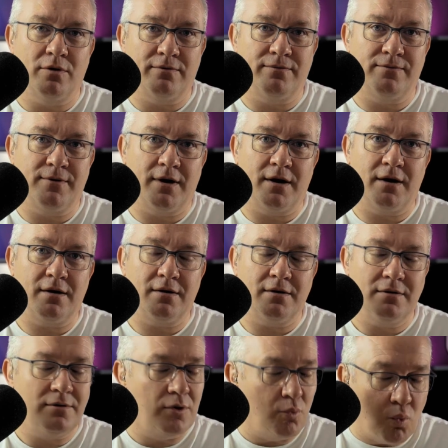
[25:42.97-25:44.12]
One of
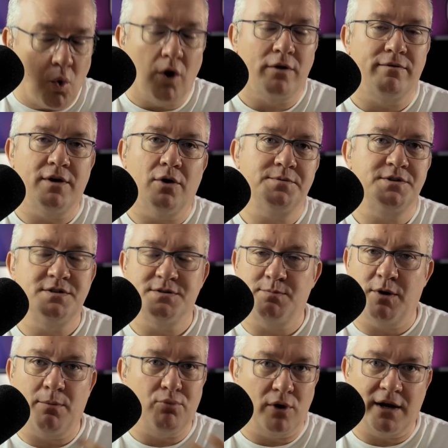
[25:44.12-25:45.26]
the
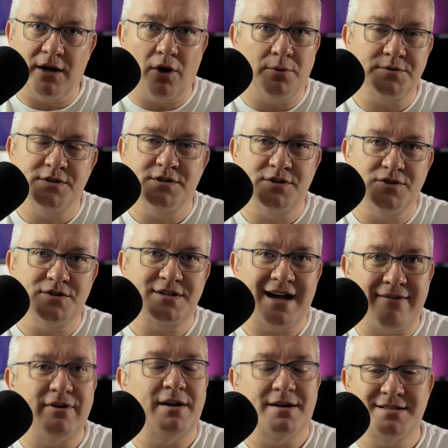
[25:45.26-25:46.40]
options, but a brilliant option to
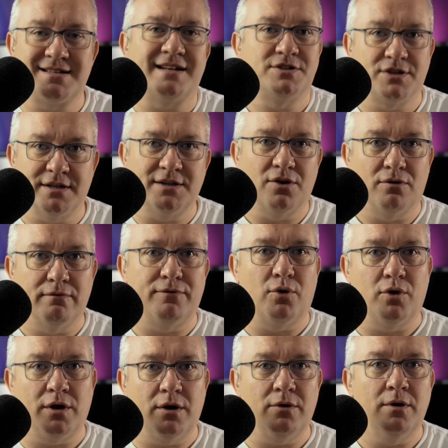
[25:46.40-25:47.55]
just have it essentially done
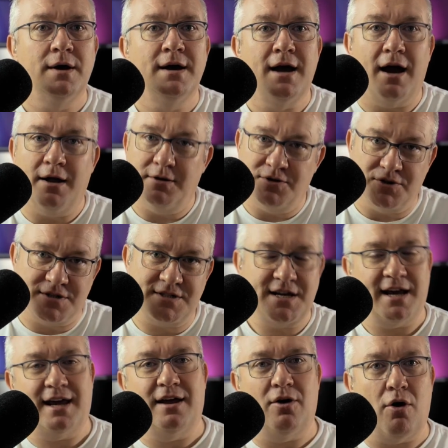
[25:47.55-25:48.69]
for you and
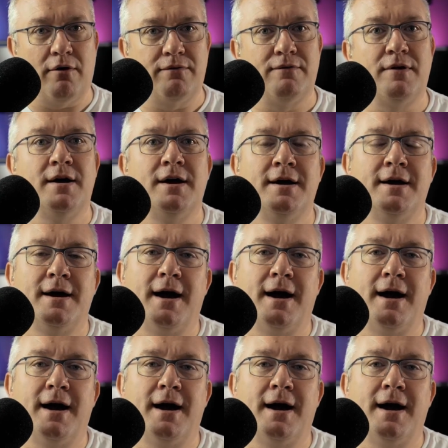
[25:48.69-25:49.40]
just tick it off.